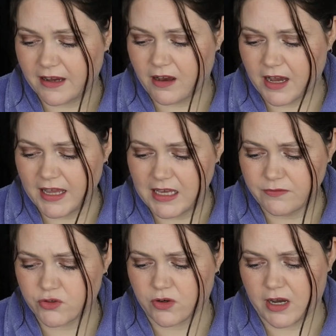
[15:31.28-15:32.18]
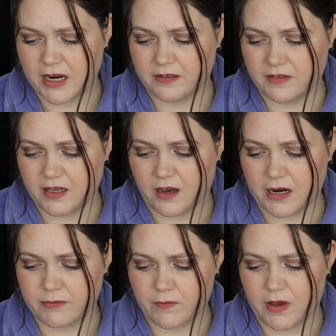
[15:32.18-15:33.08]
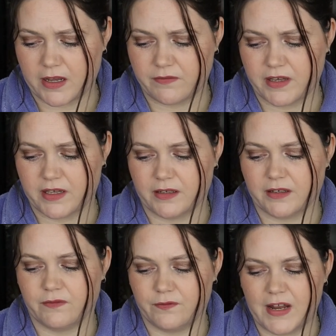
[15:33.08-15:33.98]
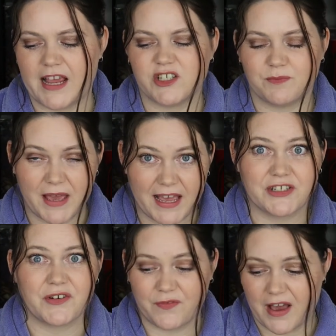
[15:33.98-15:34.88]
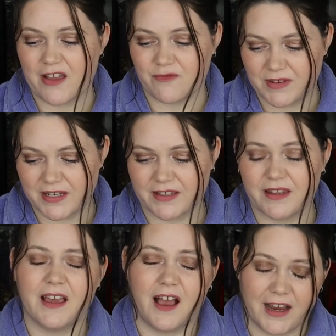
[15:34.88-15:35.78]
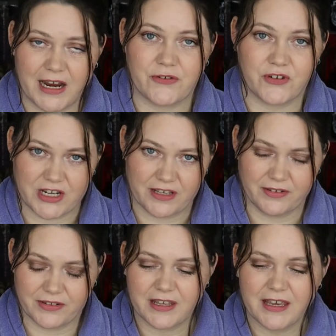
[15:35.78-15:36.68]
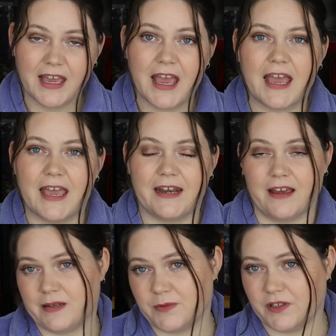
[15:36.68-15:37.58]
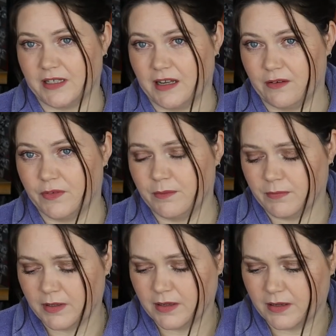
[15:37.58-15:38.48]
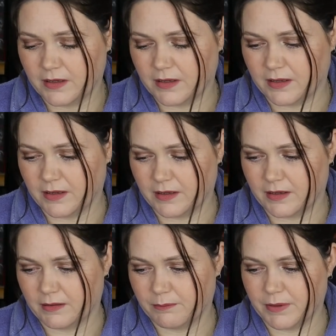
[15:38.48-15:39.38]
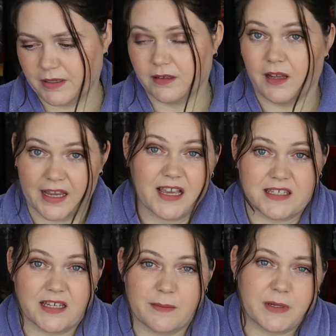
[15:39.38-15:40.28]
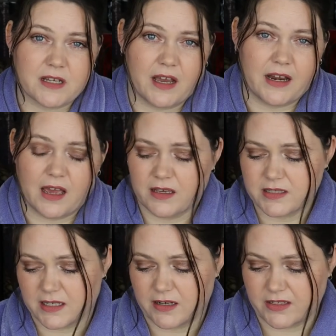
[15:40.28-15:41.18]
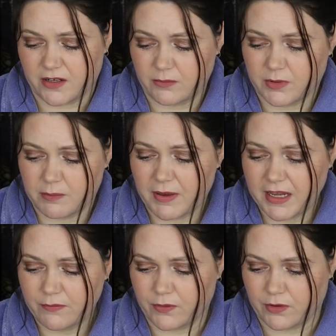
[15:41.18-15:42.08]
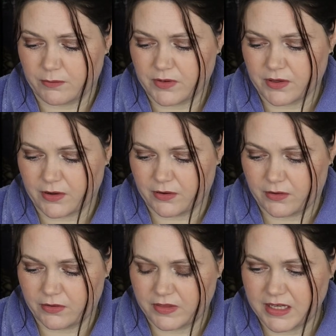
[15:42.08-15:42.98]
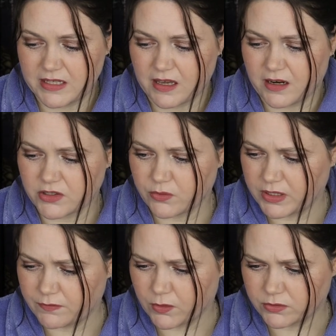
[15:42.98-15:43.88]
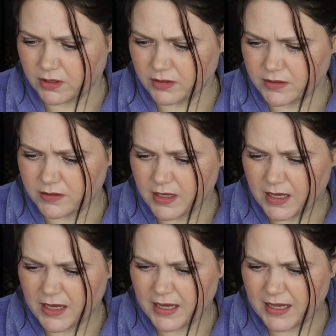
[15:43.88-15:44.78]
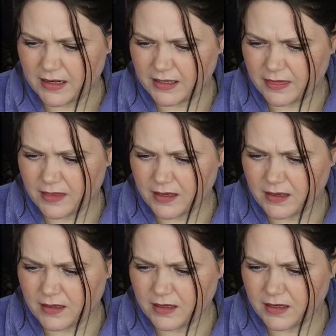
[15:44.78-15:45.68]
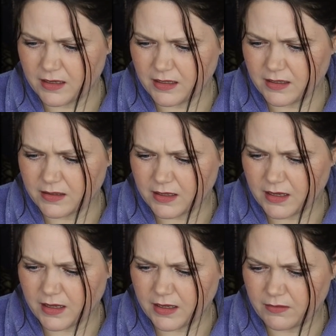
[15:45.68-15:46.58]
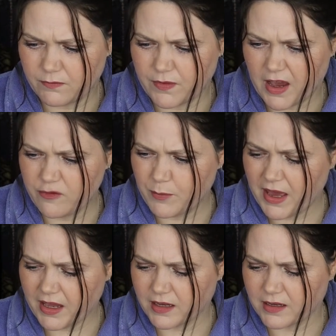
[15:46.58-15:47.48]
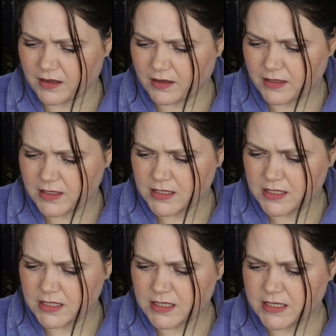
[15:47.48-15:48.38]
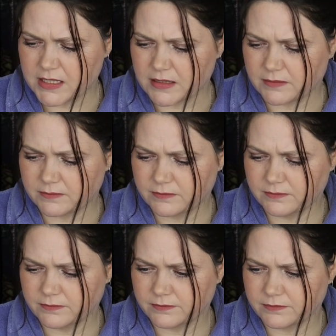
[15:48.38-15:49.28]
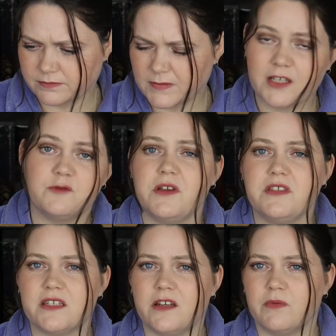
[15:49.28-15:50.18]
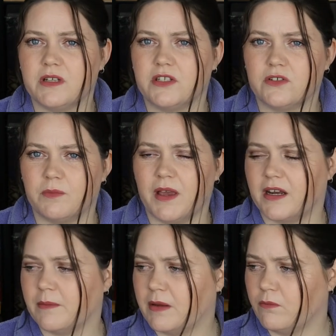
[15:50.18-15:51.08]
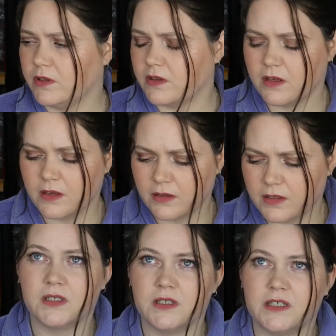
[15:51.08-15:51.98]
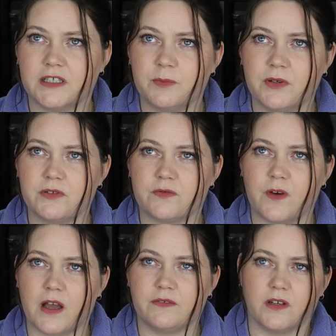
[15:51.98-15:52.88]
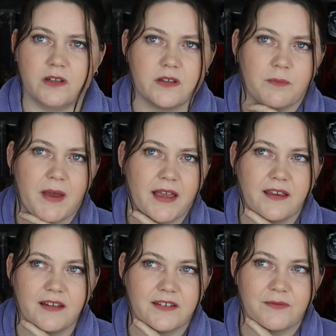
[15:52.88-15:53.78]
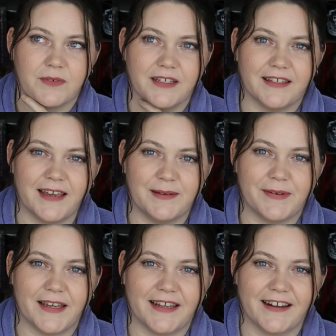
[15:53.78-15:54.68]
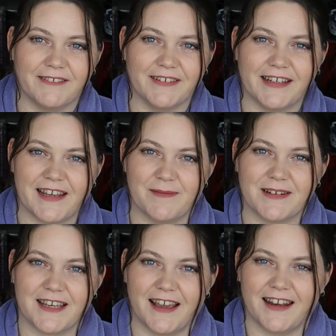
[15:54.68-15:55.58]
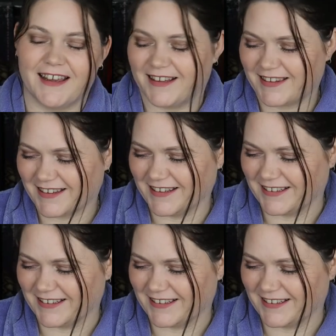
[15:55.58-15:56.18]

Now, I have tried the Eye Reviving Flash Patch 5-Minute Hydrogels, and I absolutely love them. But like I said, I'm a tight ass and I don't want to pay for them. So these are $24, and I think it is a 5-pack? Yeah. I suppose that's not really too bad. I mean, what's... I suppose $5 a packet isn't really that bad. I really am a tight ass.